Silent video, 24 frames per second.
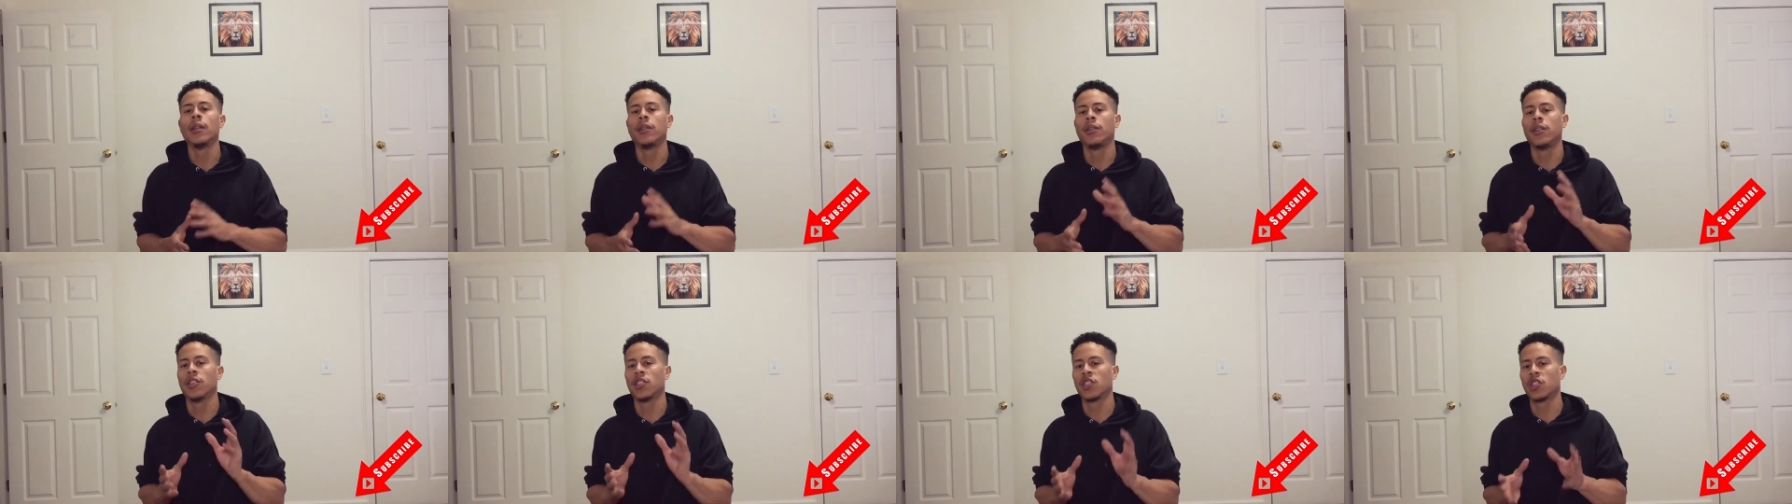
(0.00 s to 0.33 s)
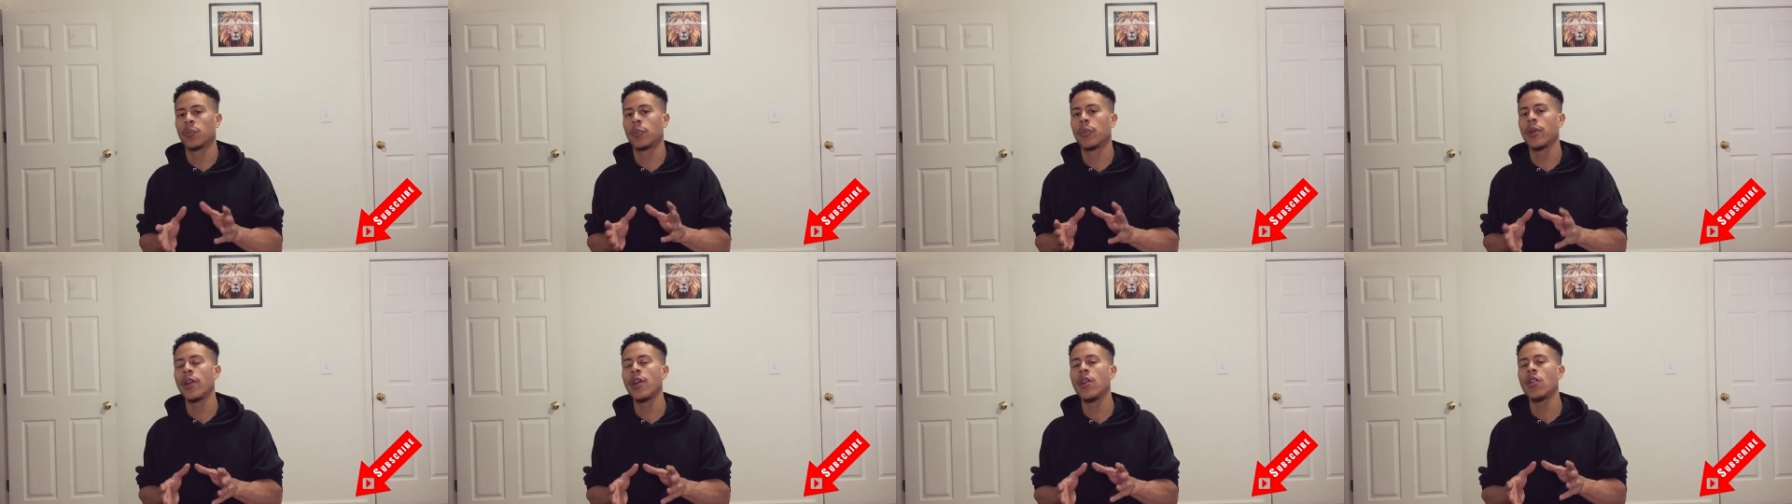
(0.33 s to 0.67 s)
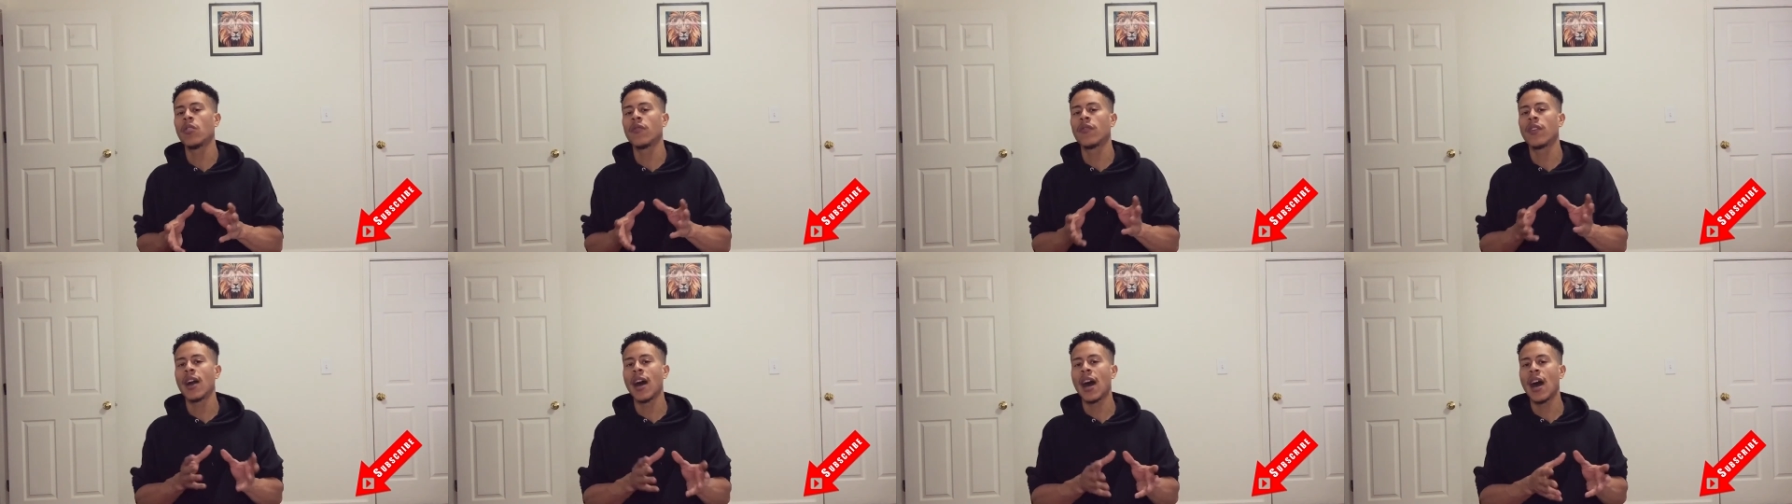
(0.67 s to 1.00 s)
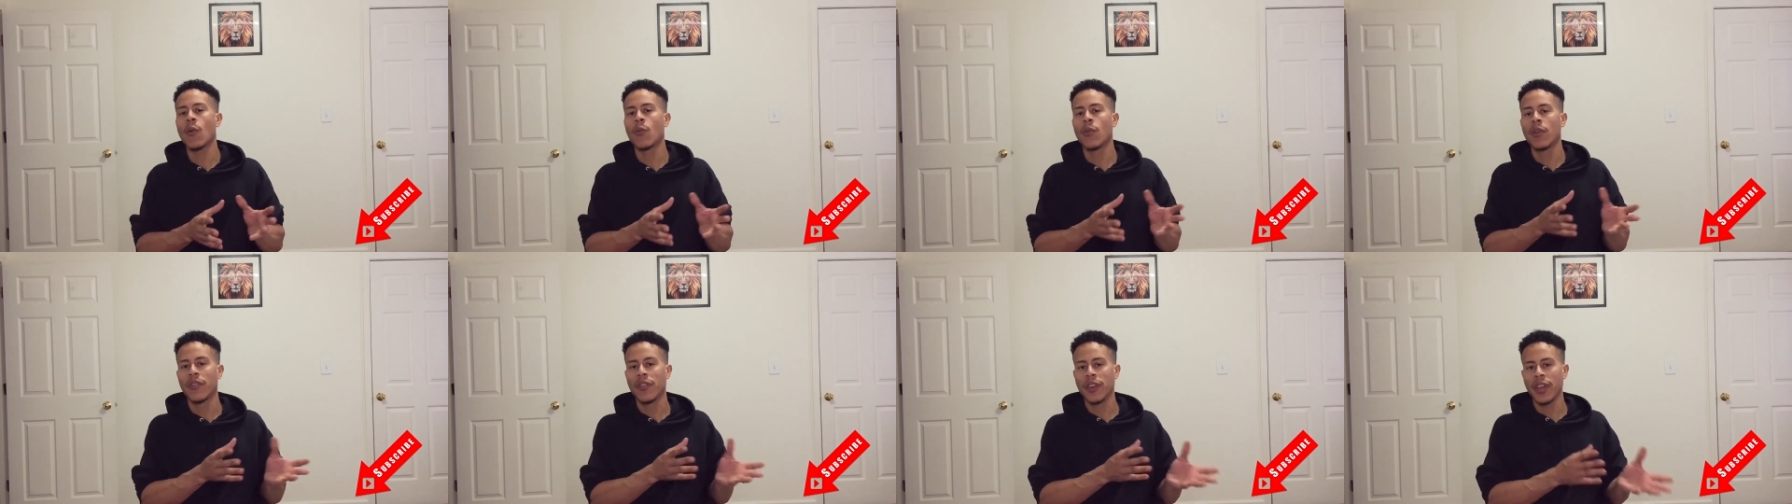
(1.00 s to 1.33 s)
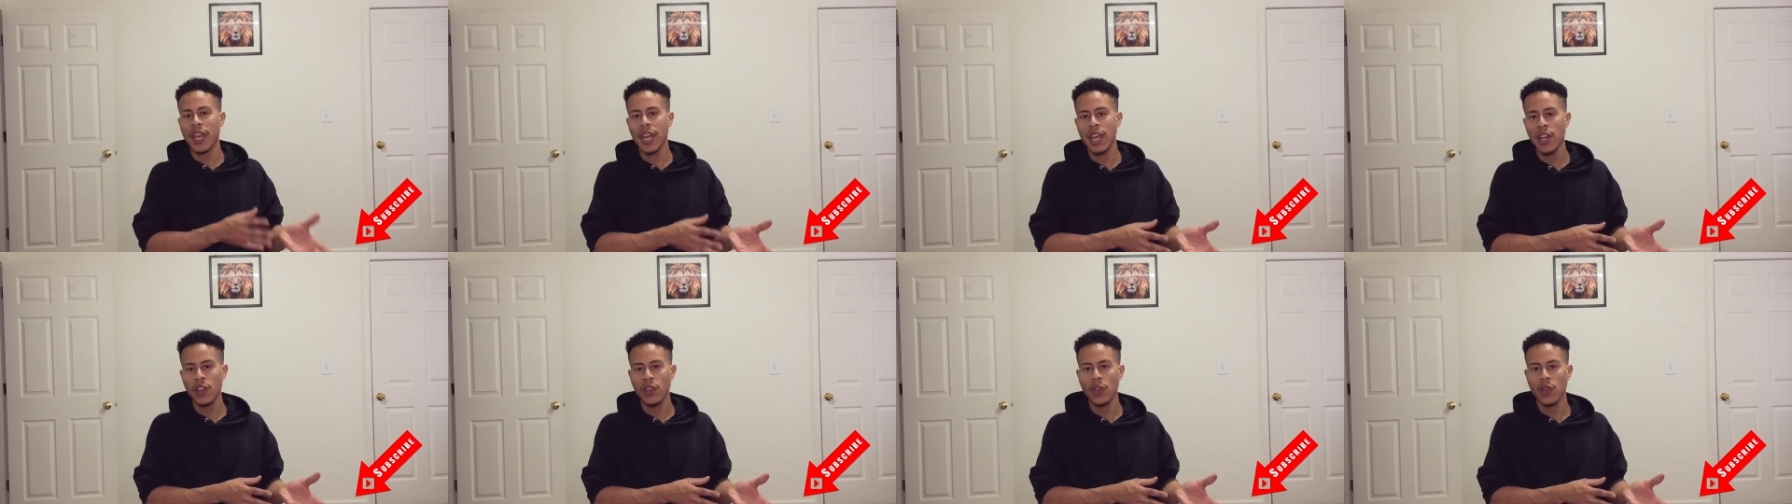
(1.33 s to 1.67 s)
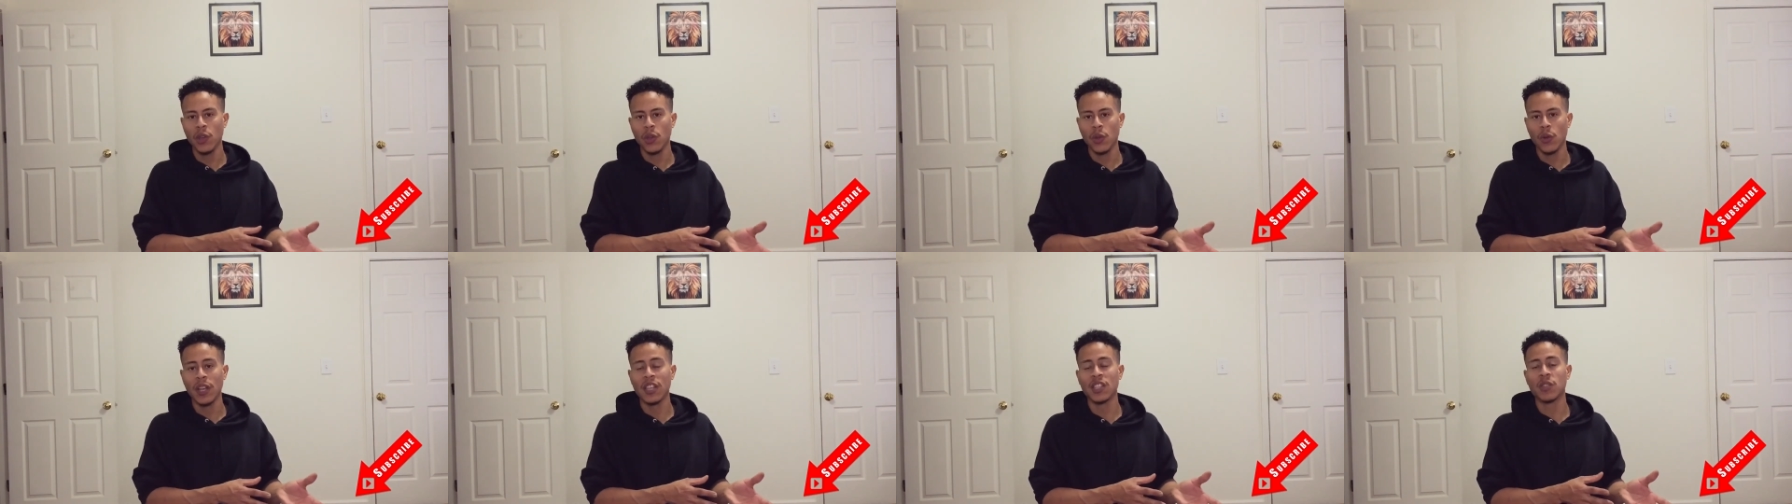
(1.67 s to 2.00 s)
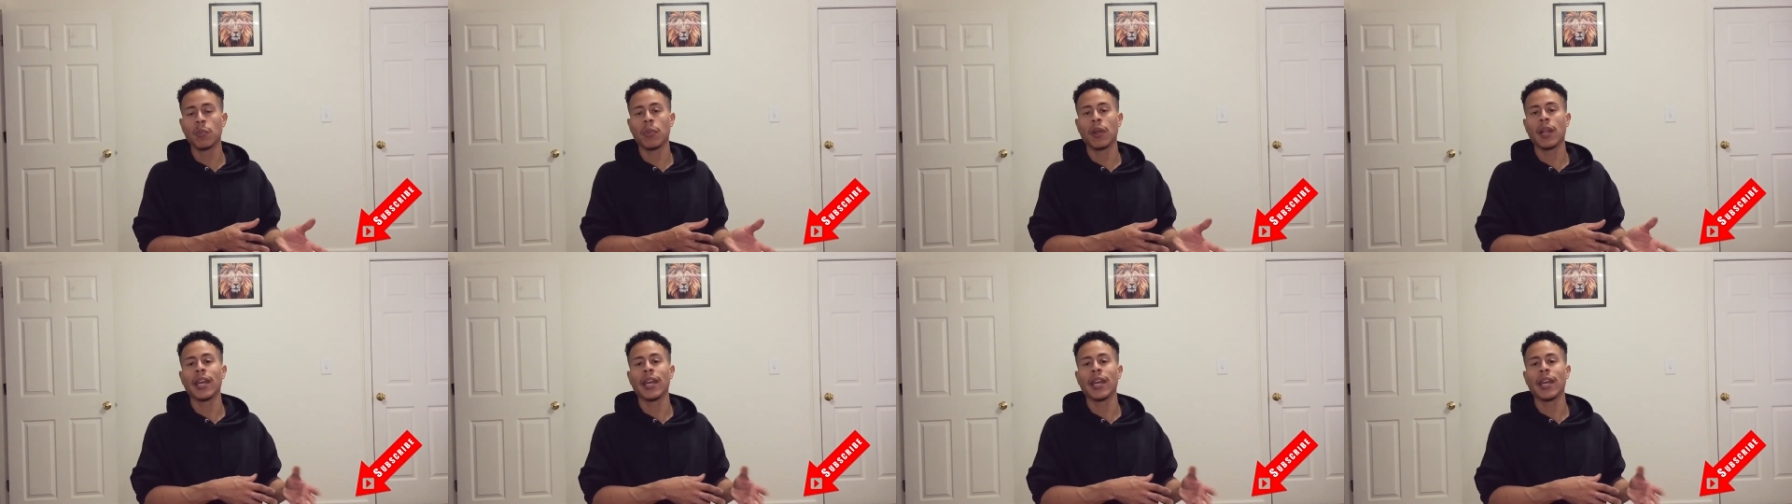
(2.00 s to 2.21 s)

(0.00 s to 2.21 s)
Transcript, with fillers: The Spirit of God within you is